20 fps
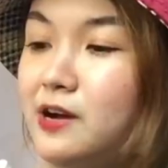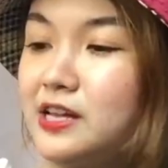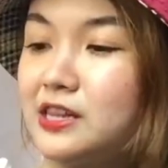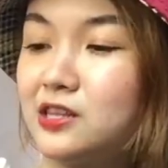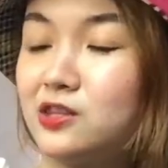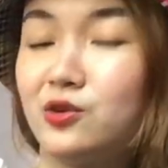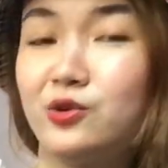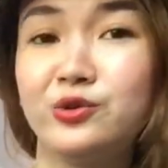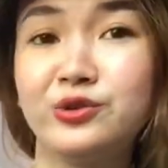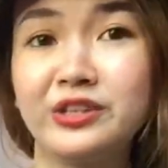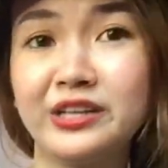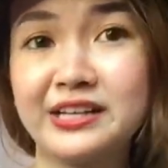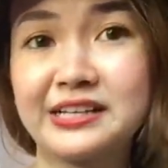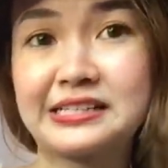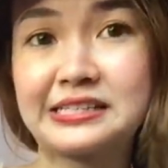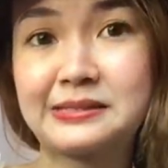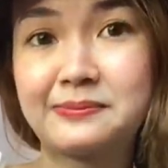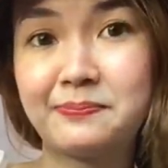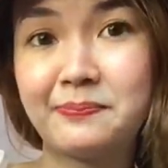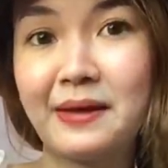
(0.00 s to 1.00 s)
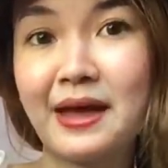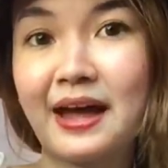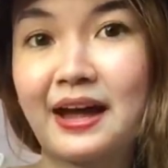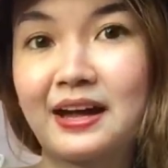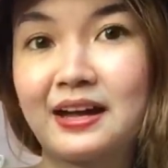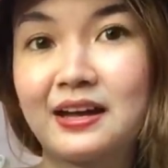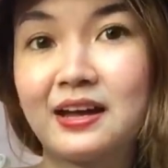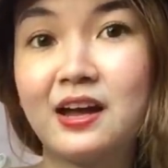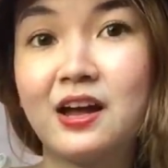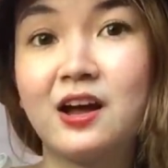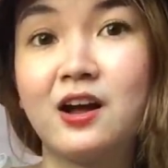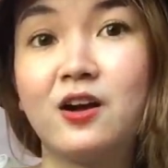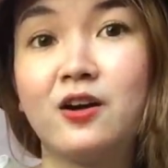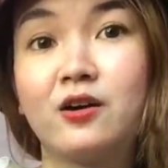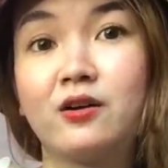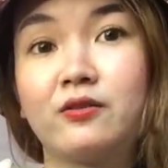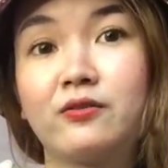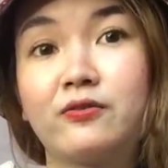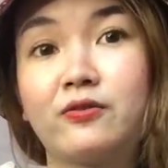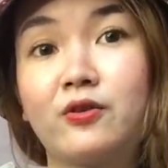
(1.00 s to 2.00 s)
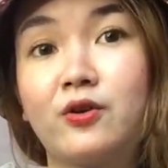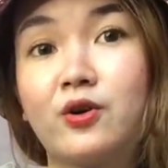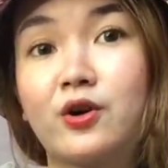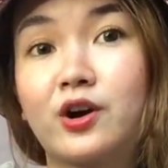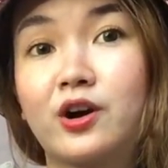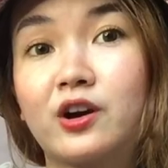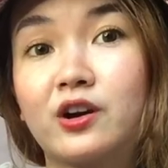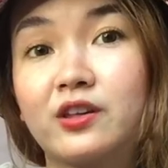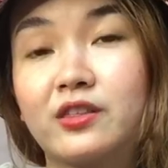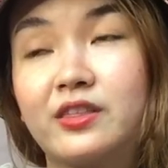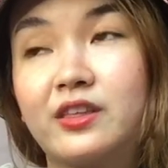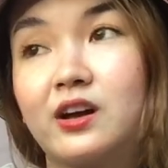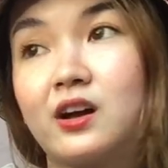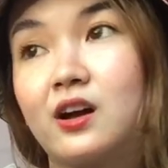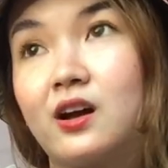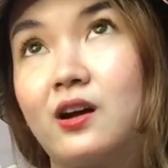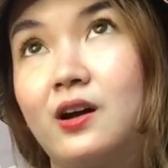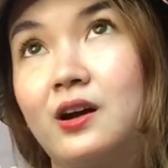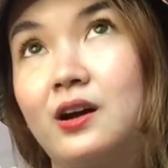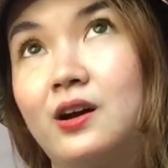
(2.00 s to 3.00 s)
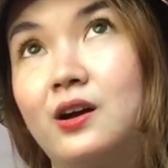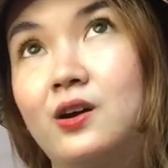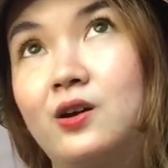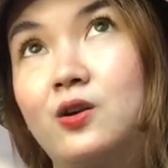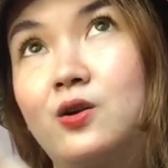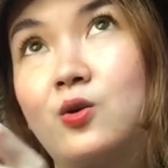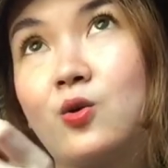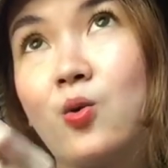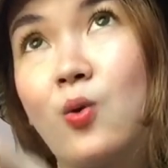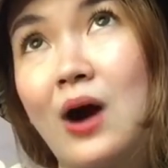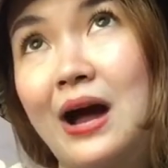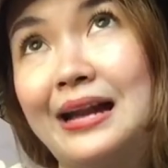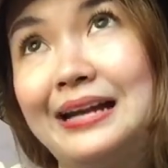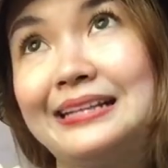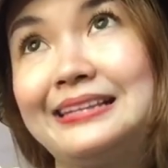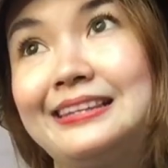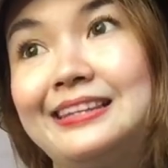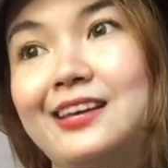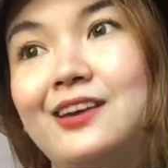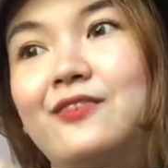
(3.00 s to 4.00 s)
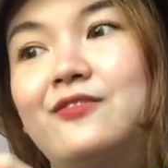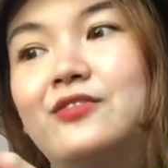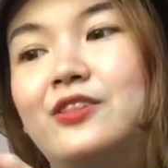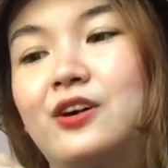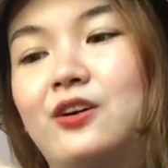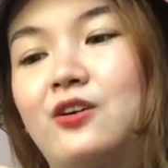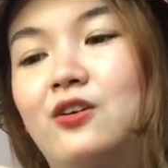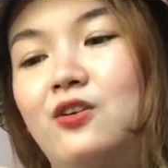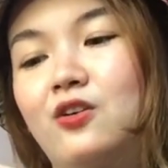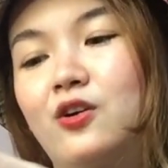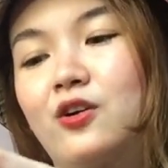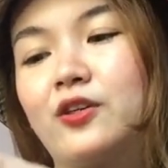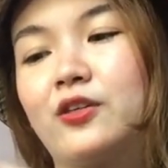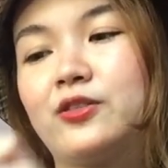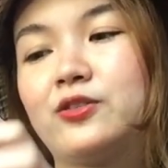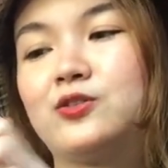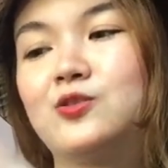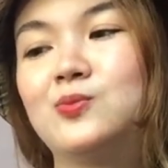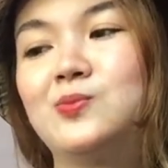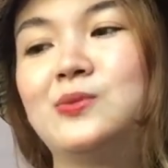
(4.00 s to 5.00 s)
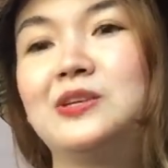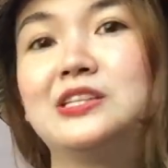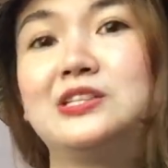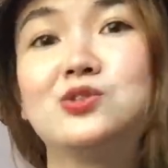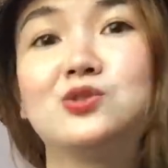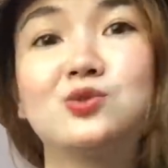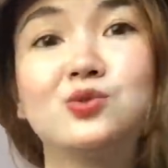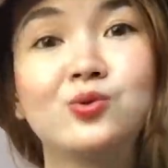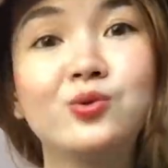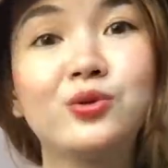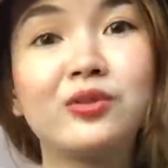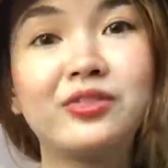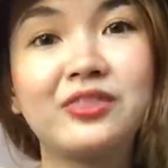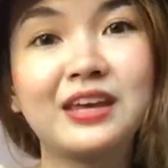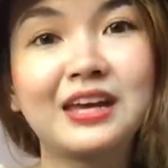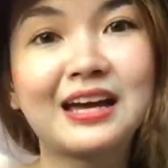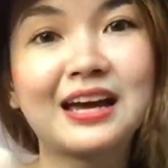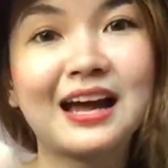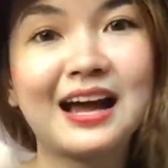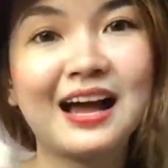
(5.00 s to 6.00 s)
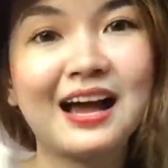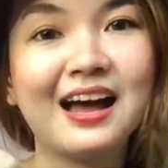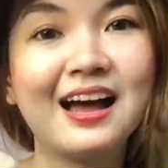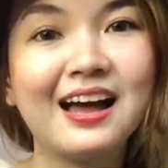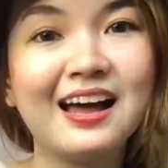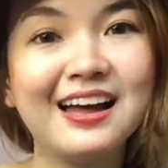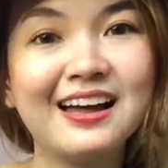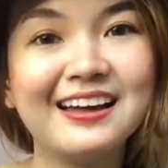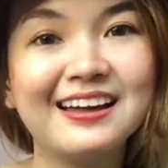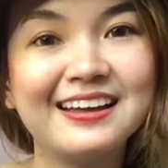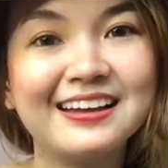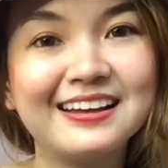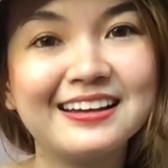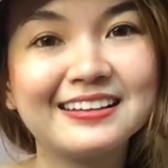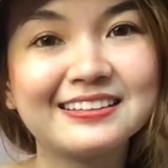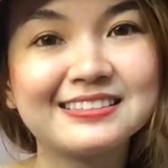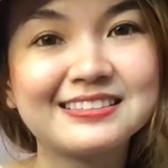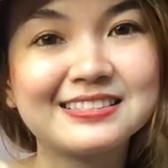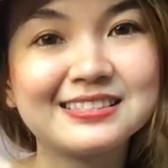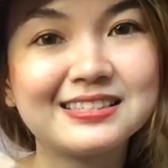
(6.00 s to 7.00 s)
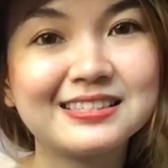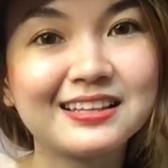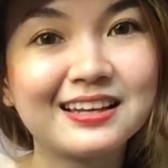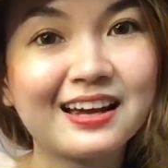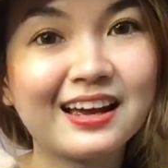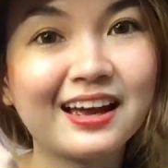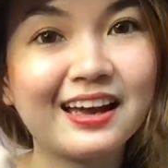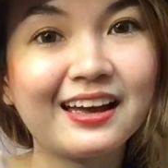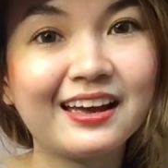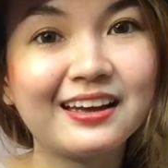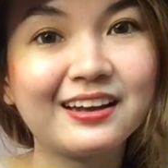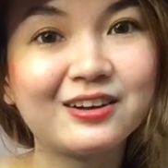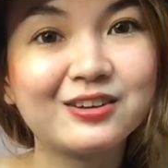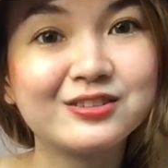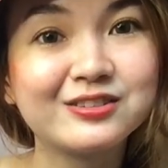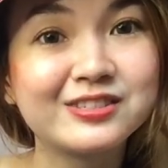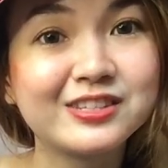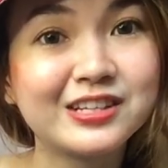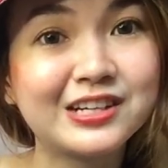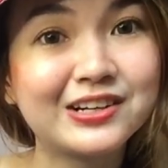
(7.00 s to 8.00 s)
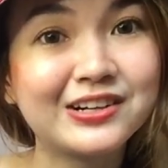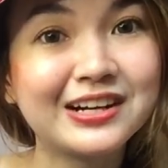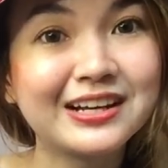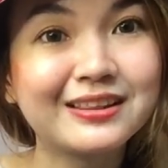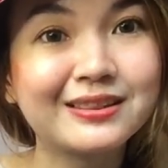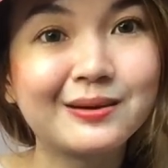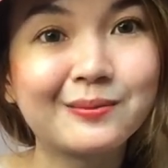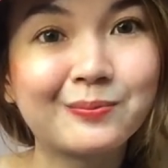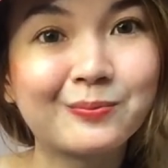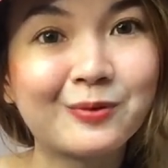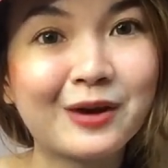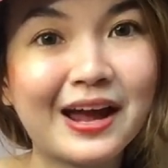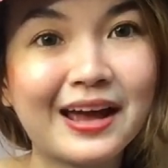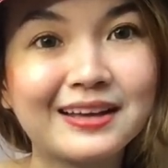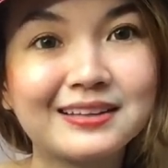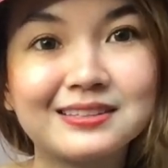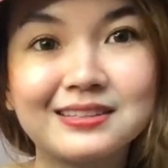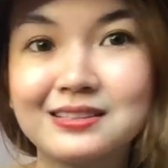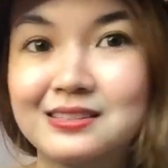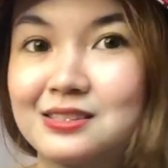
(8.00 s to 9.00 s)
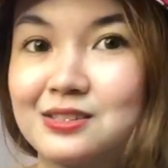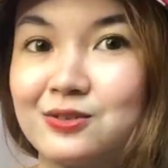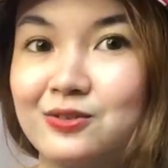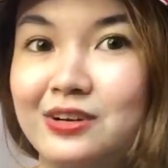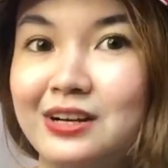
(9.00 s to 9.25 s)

But don't expect for the quality of the cloth to be too thick, ha? It's okay, considering the price, it's